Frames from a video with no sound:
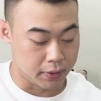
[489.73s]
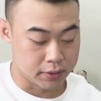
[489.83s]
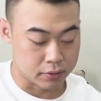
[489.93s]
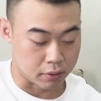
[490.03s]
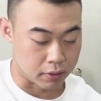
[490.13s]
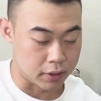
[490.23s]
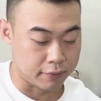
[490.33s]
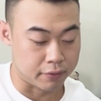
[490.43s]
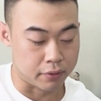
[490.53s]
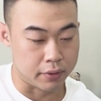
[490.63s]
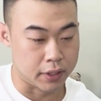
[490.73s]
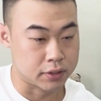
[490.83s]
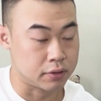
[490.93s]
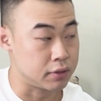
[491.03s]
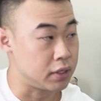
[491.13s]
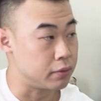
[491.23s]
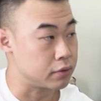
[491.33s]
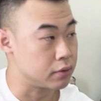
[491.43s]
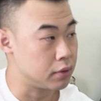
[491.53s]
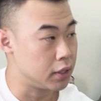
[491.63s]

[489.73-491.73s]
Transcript: soccer for national team also,